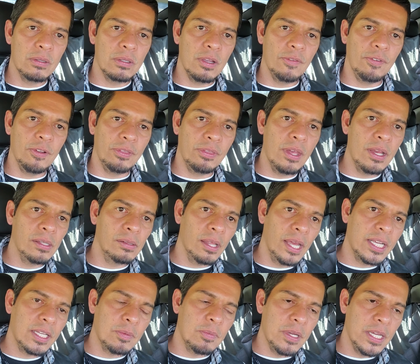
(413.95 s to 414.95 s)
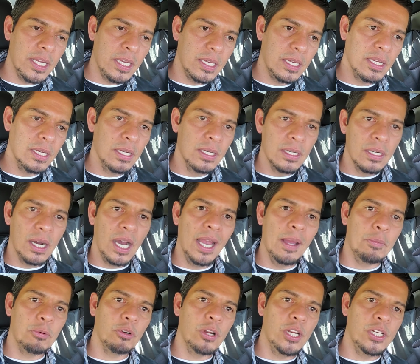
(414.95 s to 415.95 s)
If you think like me, I
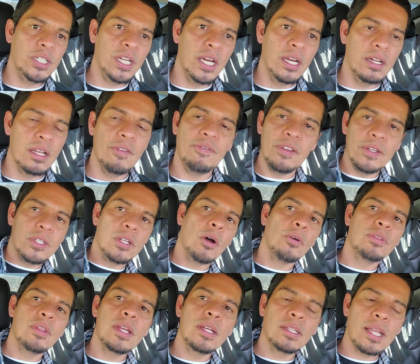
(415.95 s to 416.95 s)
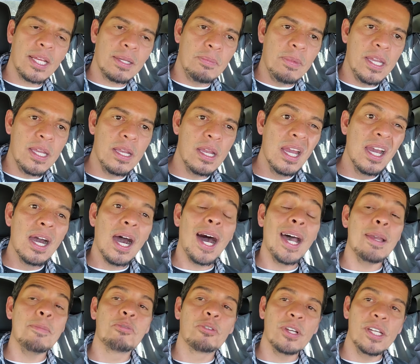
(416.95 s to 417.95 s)
appreciate it. If you don't think like me,
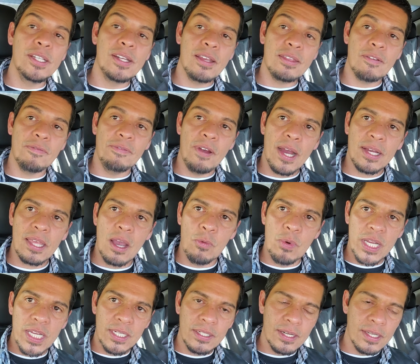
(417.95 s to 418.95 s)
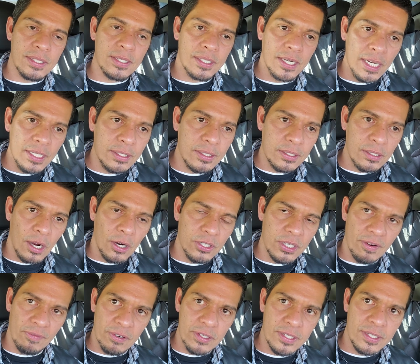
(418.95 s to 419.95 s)
I appreciate the fact that we can discuss our
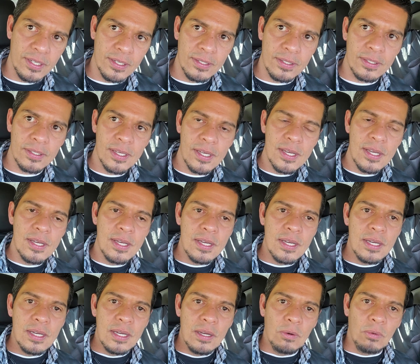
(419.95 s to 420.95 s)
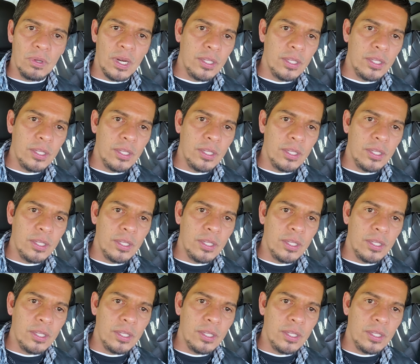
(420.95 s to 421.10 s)
differences. What I